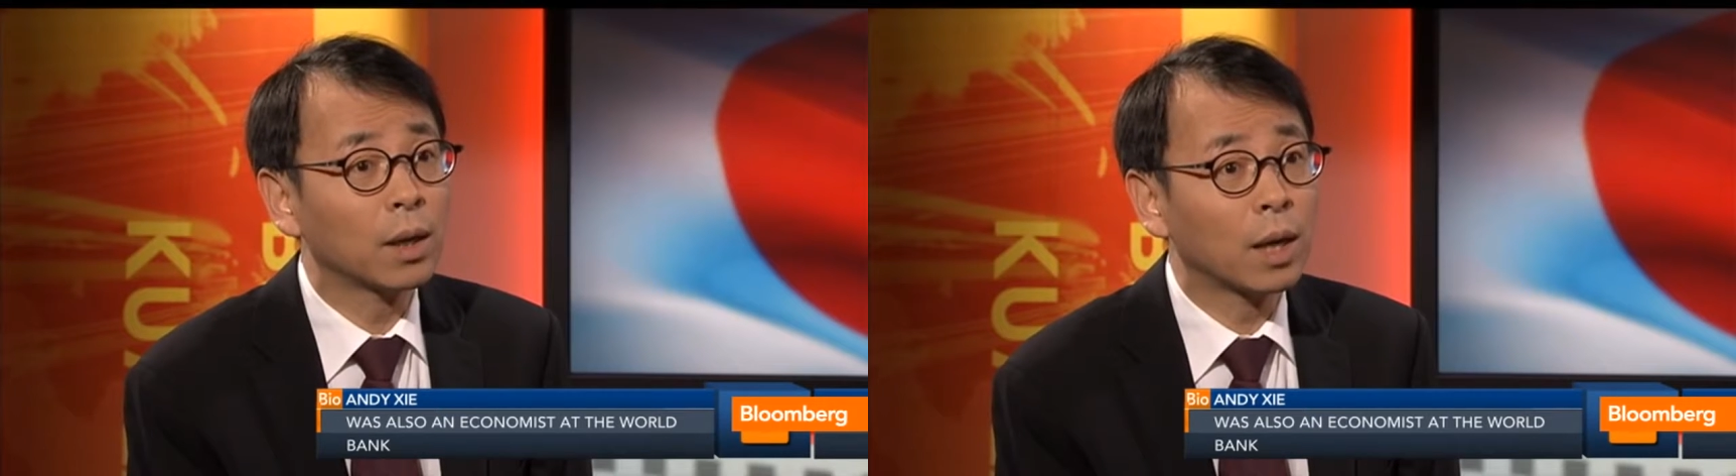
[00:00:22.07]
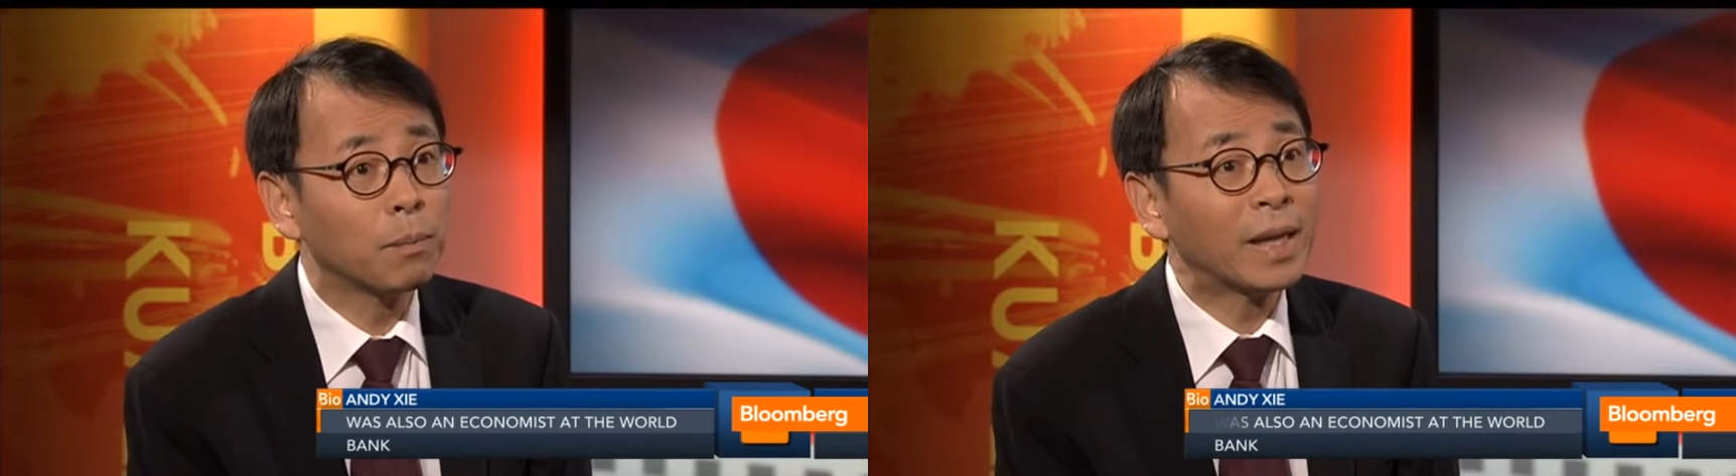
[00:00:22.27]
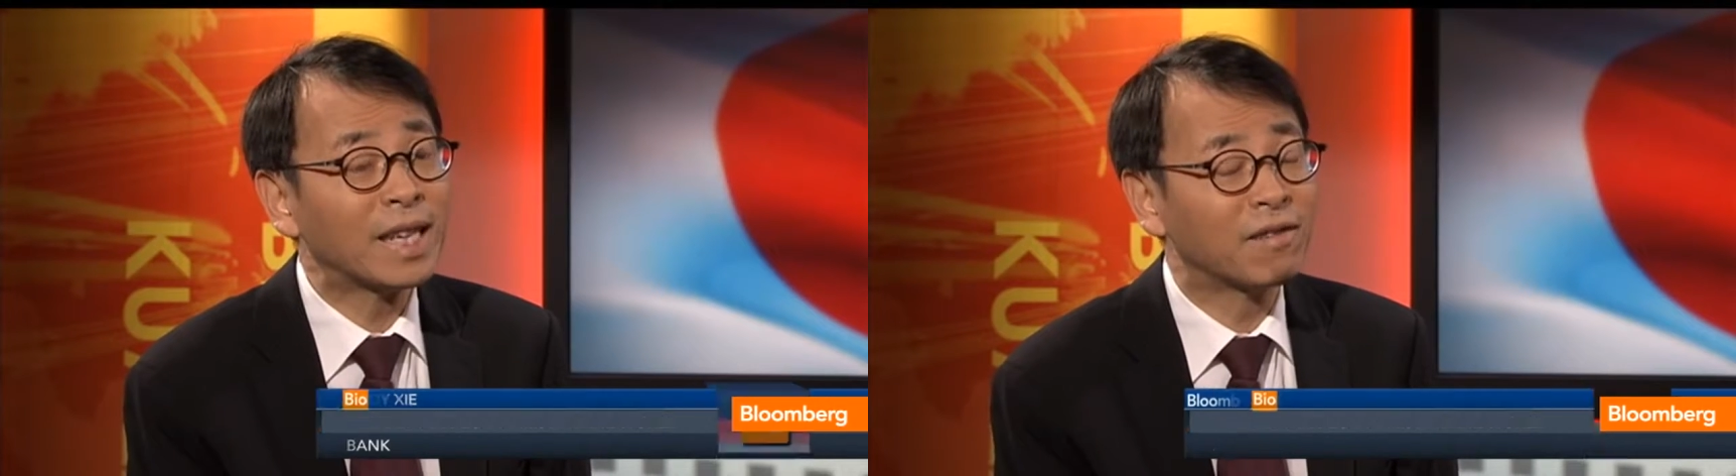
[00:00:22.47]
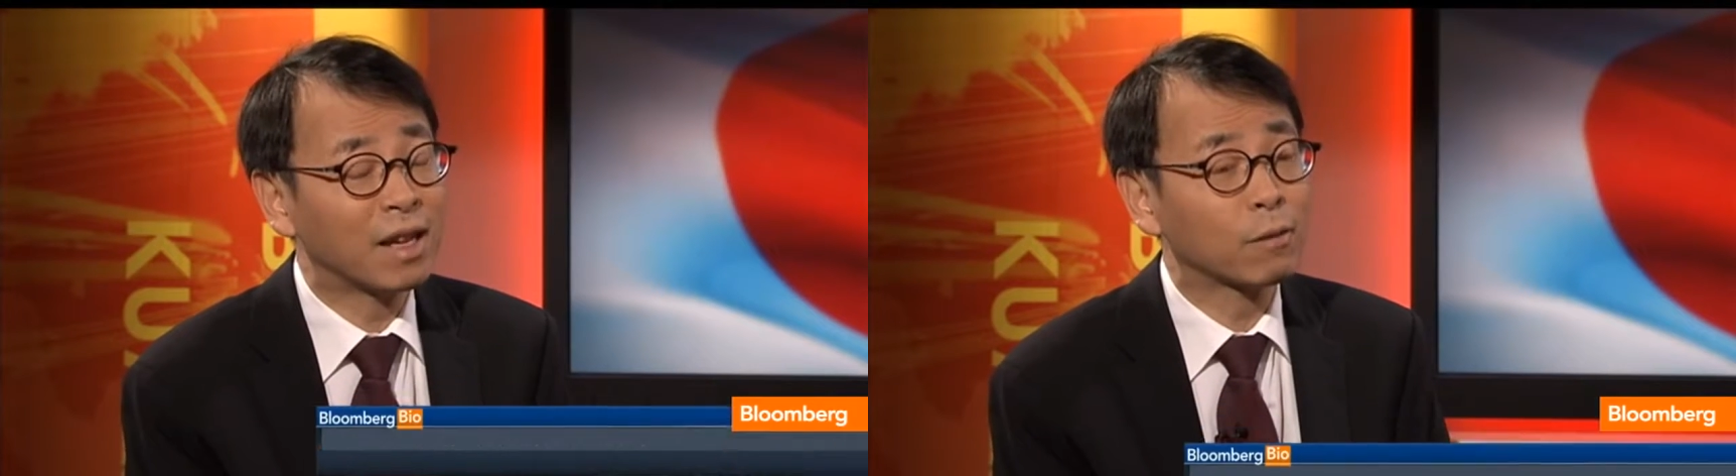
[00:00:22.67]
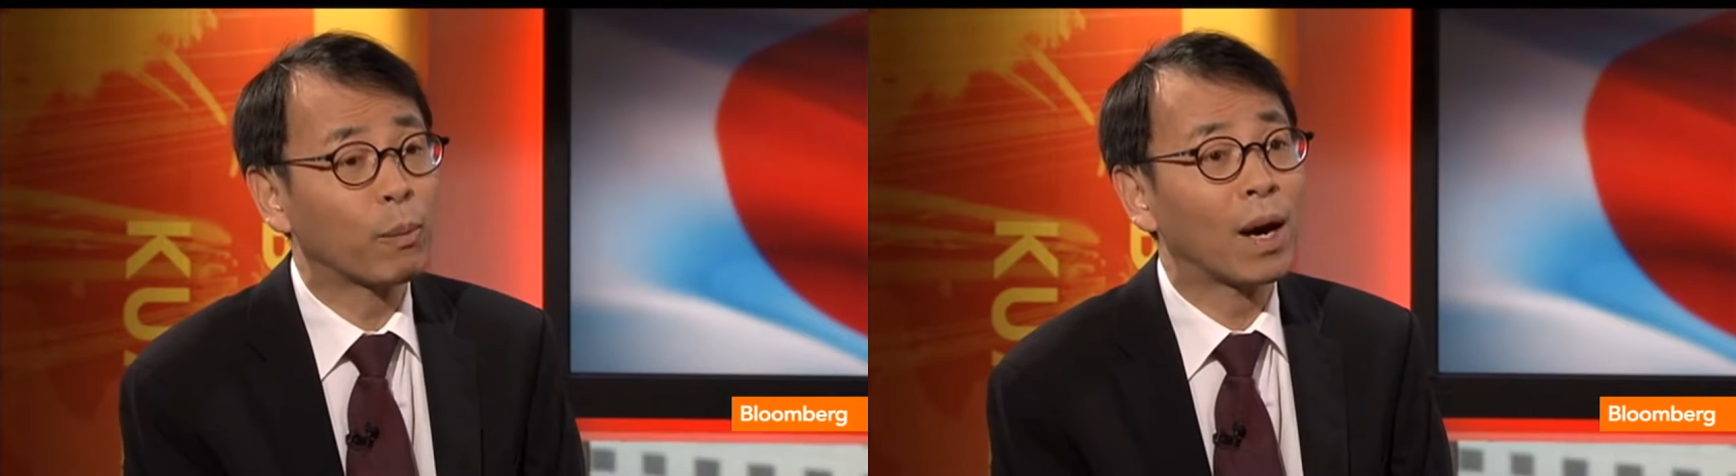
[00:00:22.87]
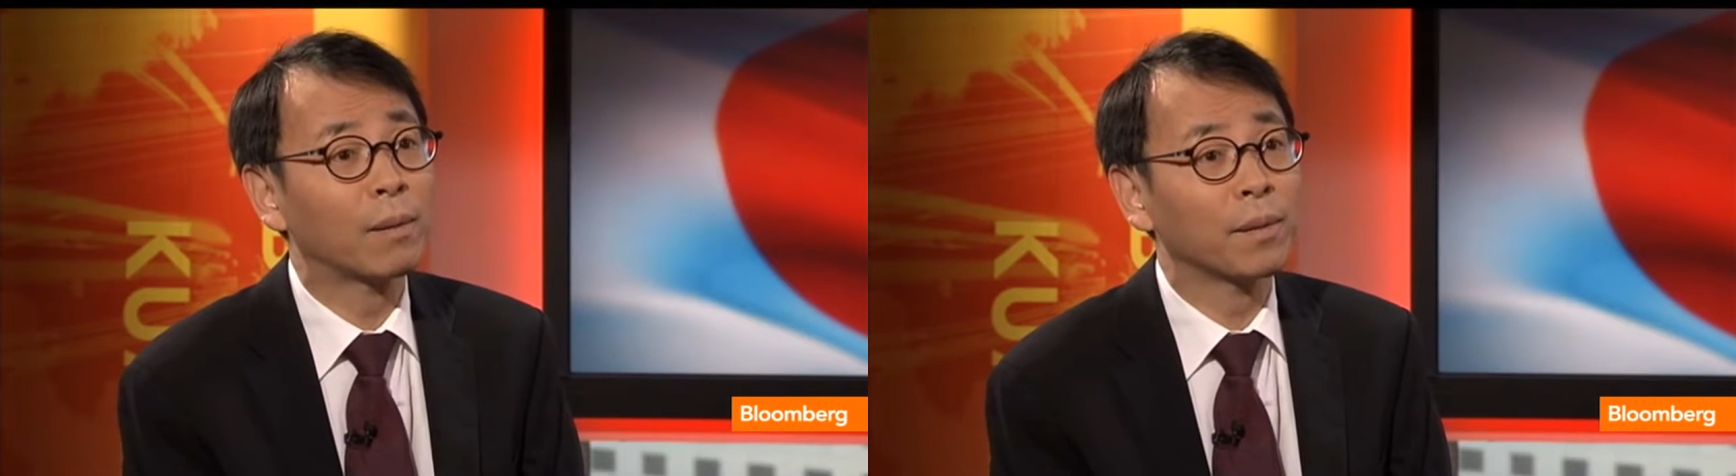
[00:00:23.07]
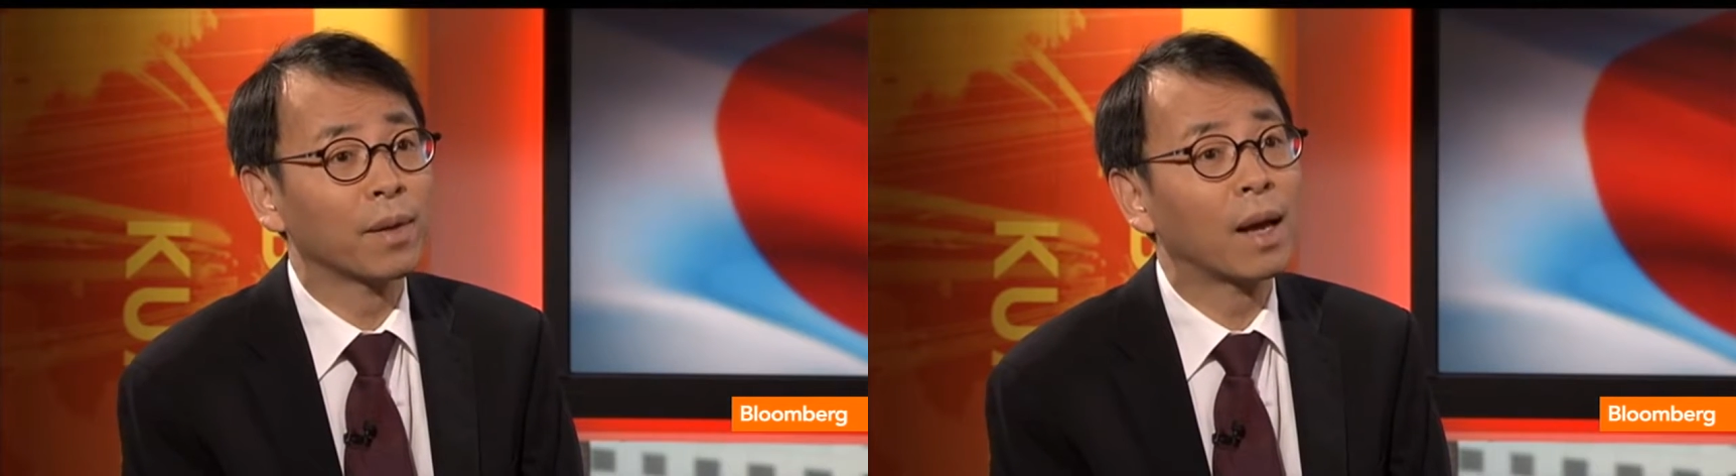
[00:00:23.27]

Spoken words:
competitiveness problem,